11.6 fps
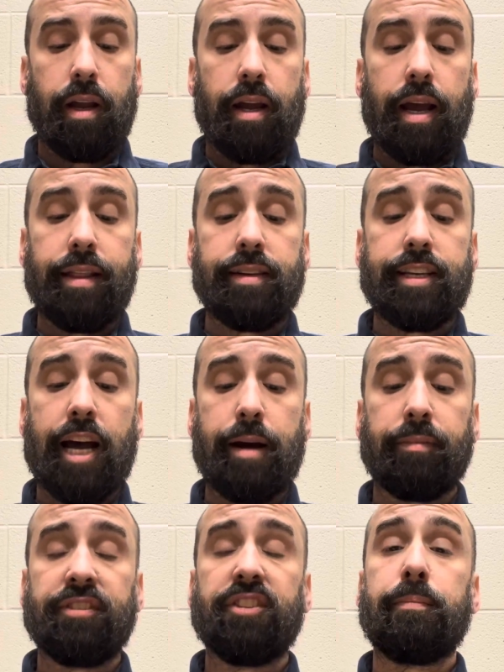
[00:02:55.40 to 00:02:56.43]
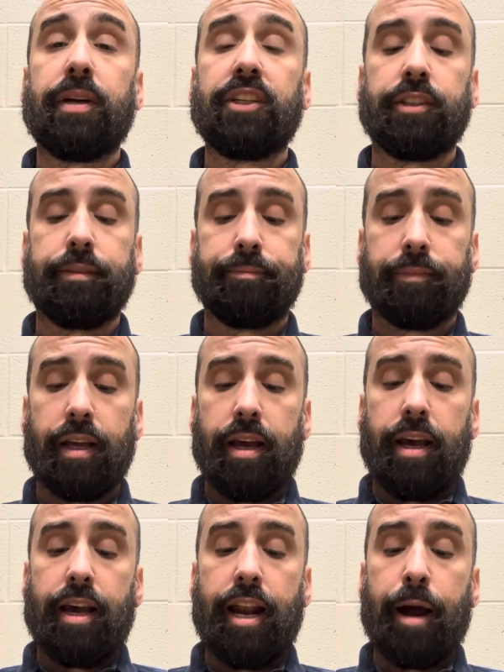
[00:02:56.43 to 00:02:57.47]
At the time of submission,
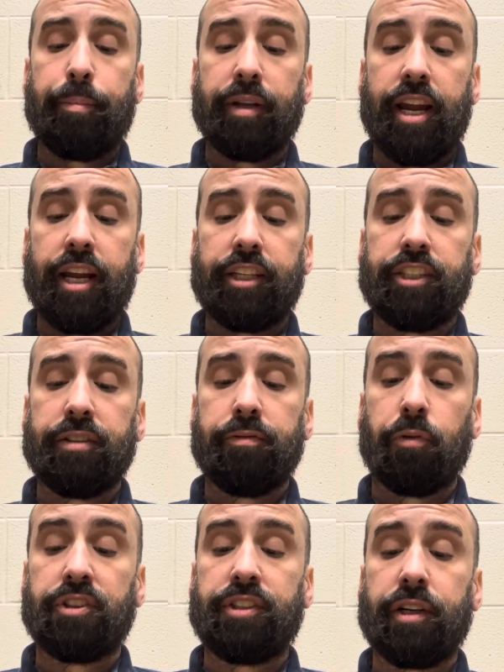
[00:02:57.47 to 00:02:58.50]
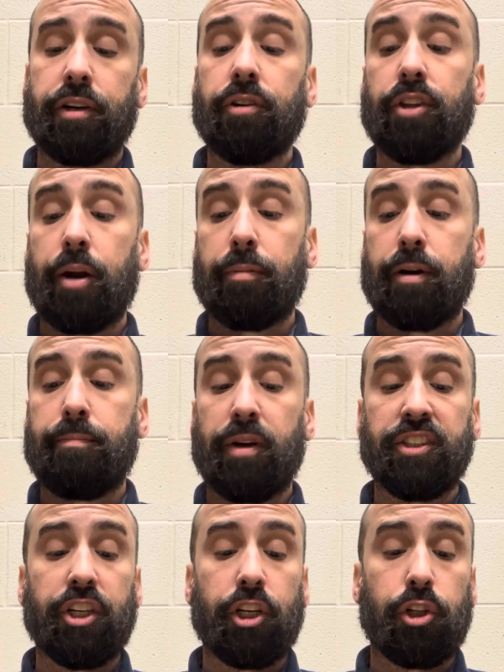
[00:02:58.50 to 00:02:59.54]
an application for serial number
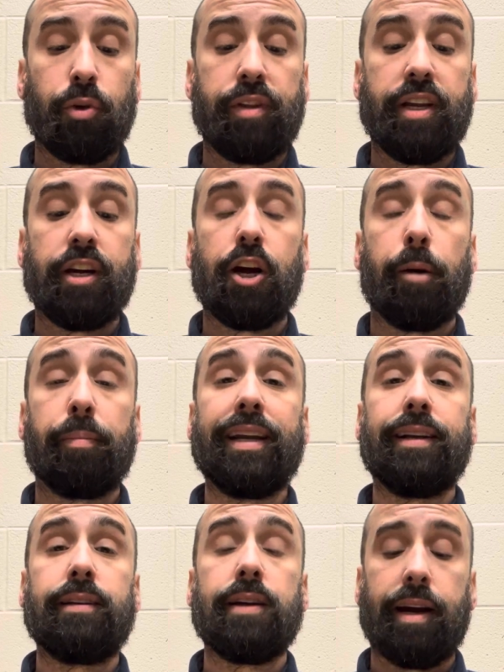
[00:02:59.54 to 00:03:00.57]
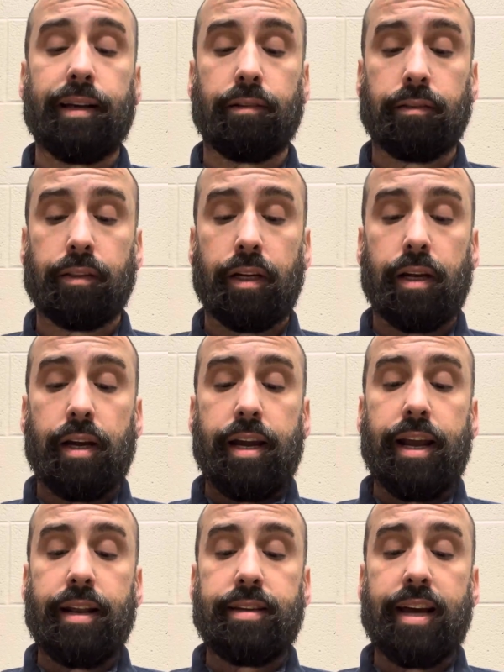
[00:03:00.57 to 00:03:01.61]
must include the accompanying title
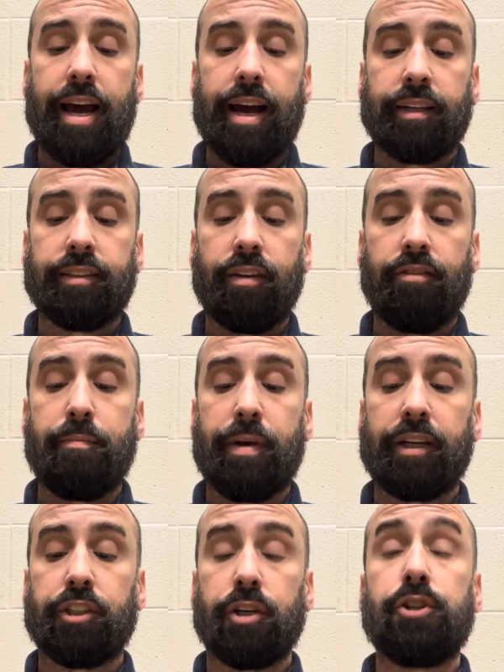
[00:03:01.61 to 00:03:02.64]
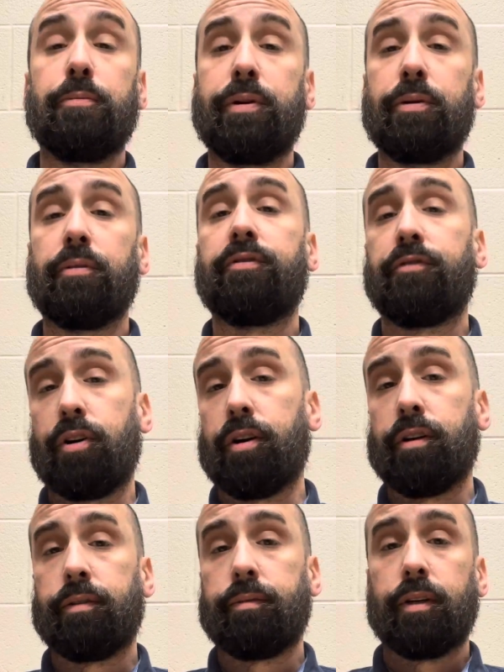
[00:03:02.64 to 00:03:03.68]
and text of the measure to be referred
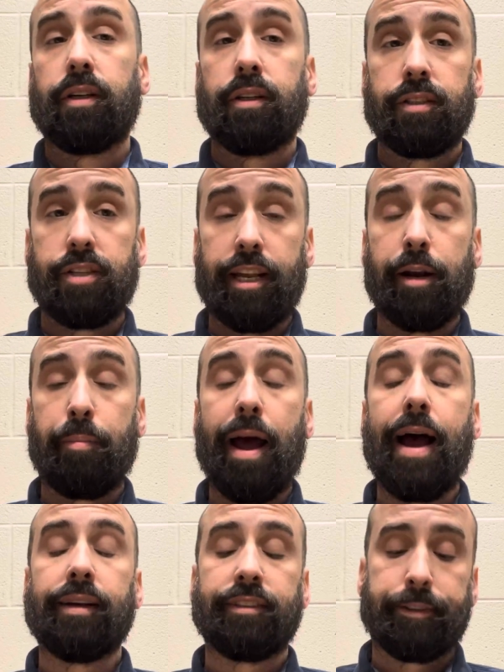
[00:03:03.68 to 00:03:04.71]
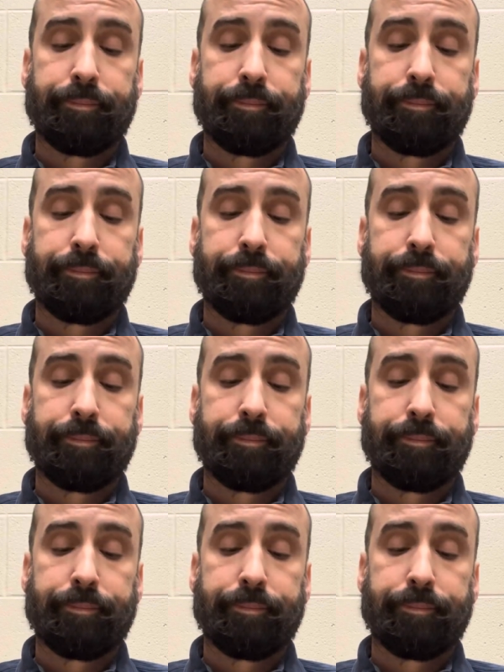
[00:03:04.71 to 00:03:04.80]
to get it passed.